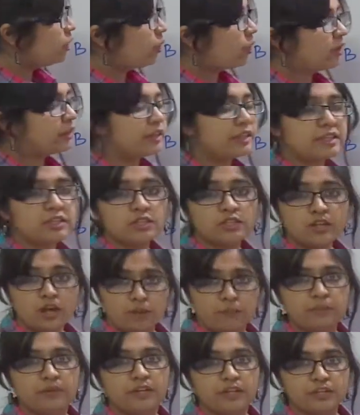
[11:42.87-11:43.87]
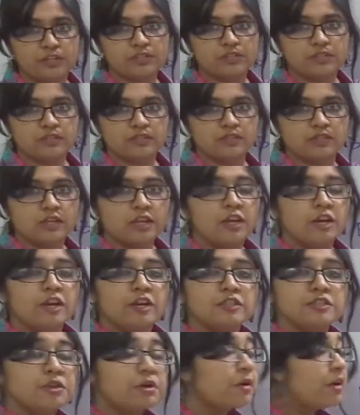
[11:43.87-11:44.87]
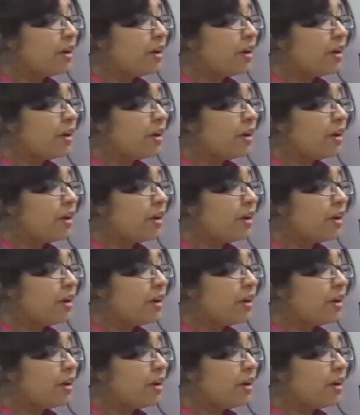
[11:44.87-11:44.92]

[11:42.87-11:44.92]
all these combinations. So